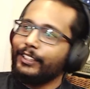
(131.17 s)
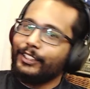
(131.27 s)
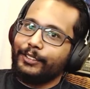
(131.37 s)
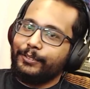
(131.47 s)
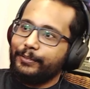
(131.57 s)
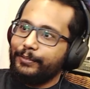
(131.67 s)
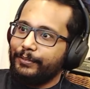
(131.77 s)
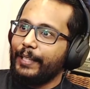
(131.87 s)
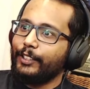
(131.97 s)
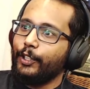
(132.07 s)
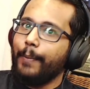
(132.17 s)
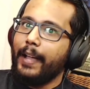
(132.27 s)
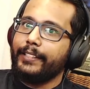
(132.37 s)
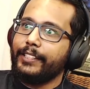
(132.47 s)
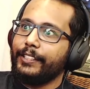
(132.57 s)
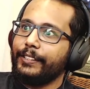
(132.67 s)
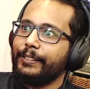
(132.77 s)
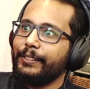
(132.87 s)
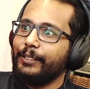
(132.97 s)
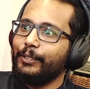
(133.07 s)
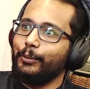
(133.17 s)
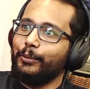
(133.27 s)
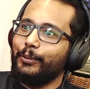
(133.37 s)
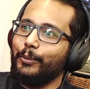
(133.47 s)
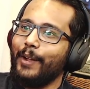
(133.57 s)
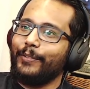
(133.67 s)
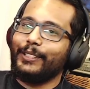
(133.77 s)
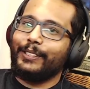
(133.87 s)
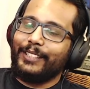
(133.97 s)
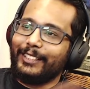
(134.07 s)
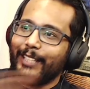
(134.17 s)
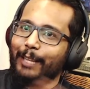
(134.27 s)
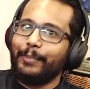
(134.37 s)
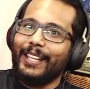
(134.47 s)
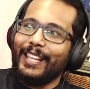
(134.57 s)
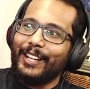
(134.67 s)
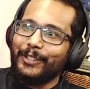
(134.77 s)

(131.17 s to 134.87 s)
And just as a reminder to whoever skipped the